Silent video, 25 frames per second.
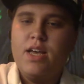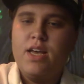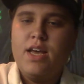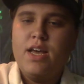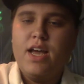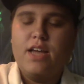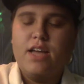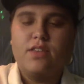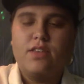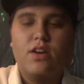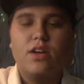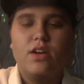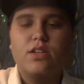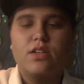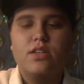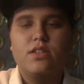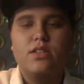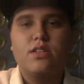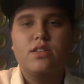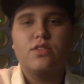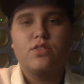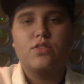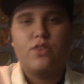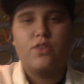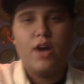It's hard to
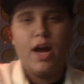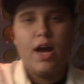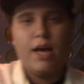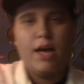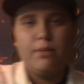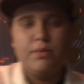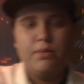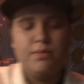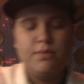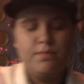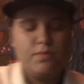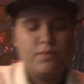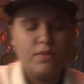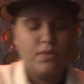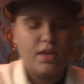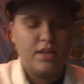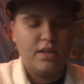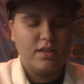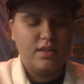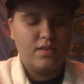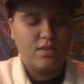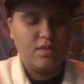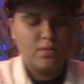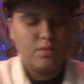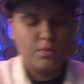describe,
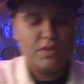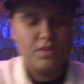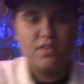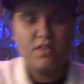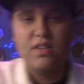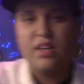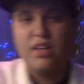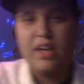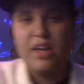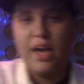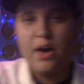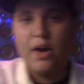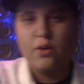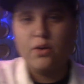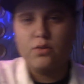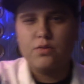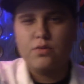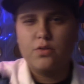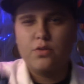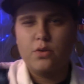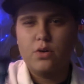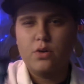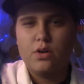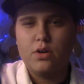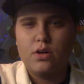and this has been sitting out
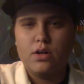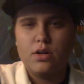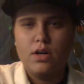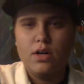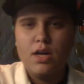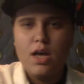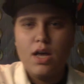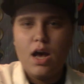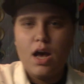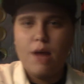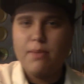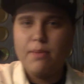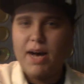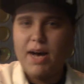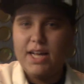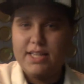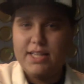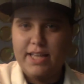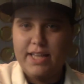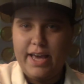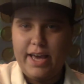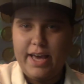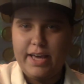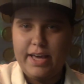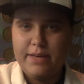for about a
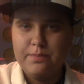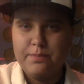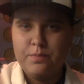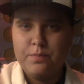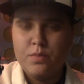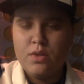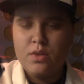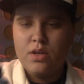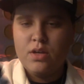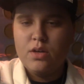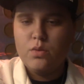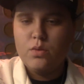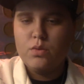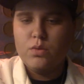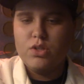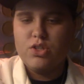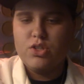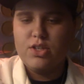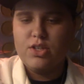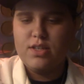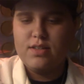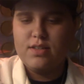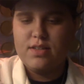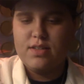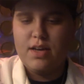day,
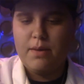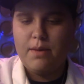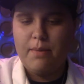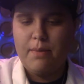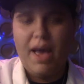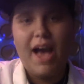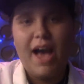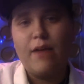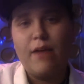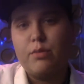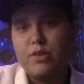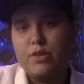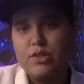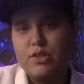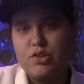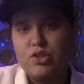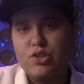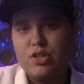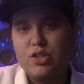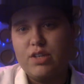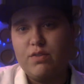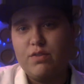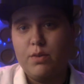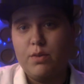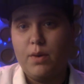which is
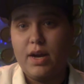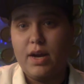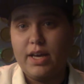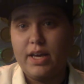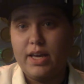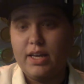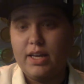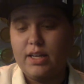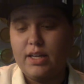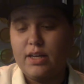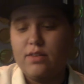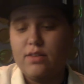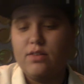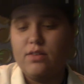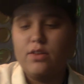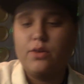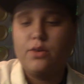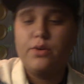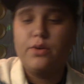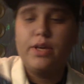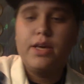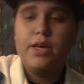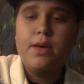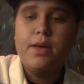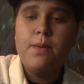average if you want to get it nice and
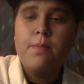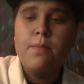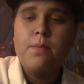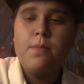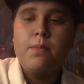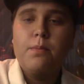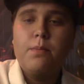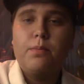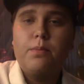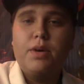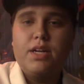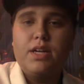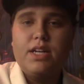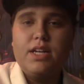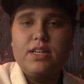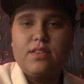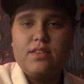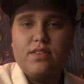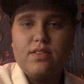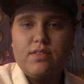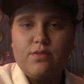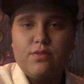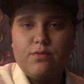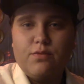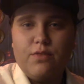gooey. But
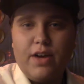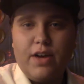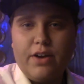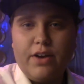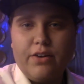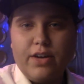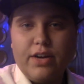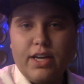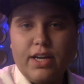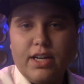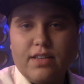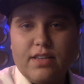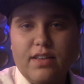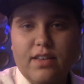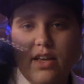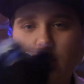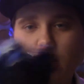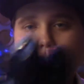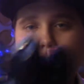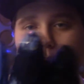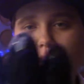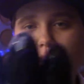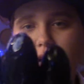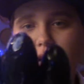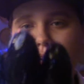it's
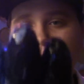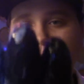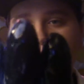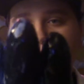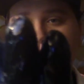like oil.